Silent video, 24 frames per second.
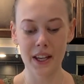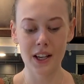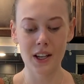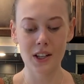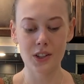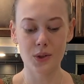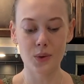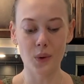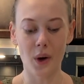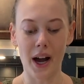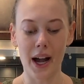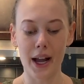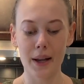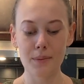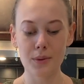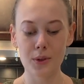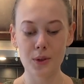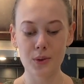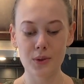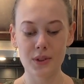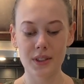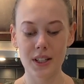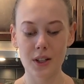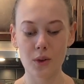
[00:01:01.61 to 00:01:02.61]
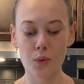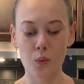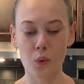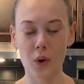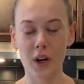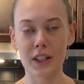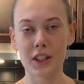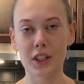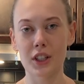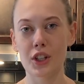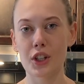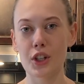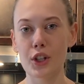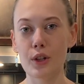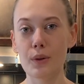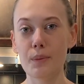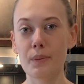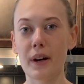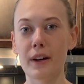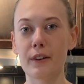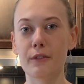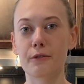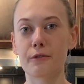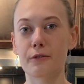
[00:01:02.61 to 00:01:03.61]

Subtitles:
So I'm using 1 cube of